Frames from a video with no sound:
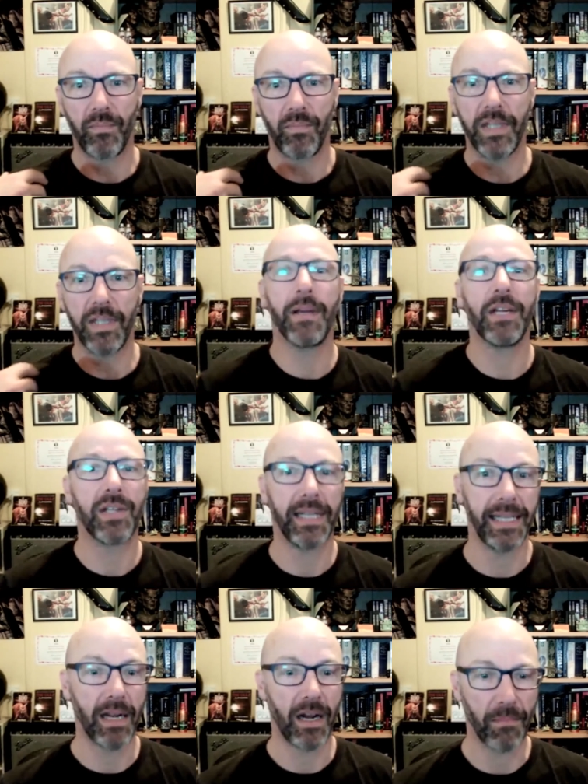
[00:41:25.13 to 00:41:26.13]
especially
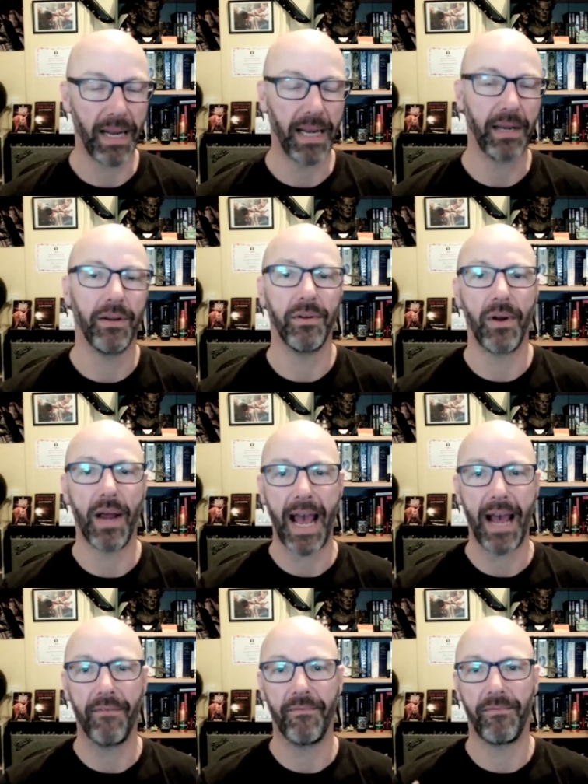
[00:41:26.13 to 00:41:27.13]
young men who
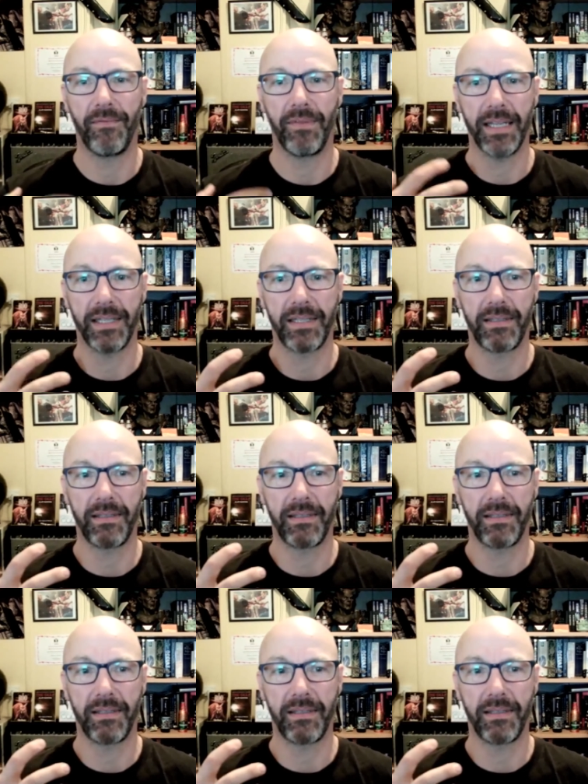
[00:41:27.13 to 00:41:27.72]
have this